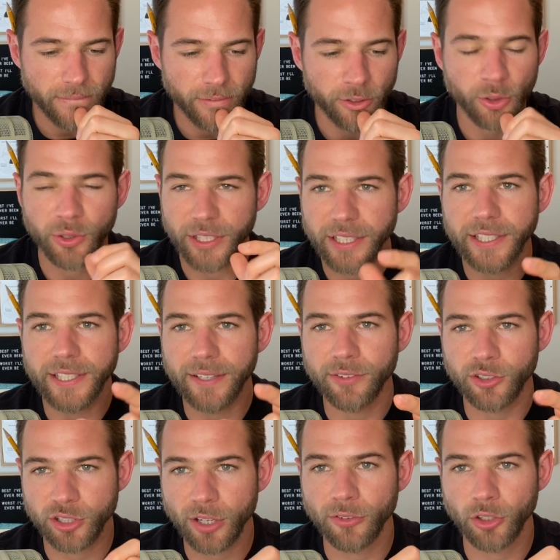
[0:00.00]
you need to give
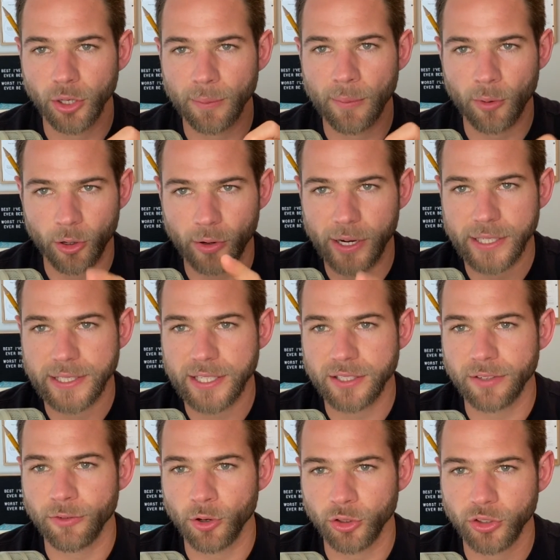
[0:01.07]
yourself a little bit more grace. That's the
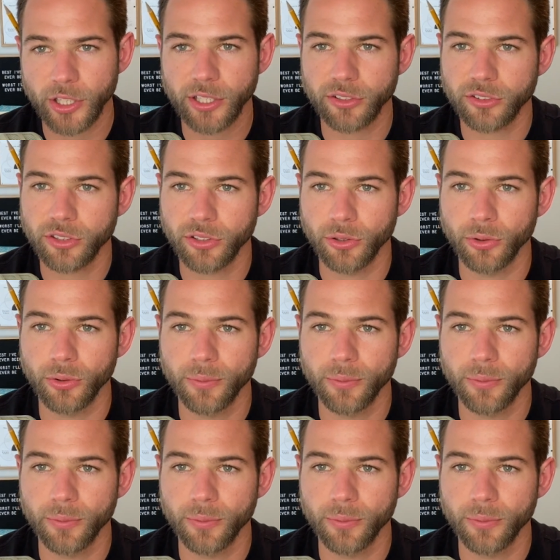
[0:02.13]
first thing to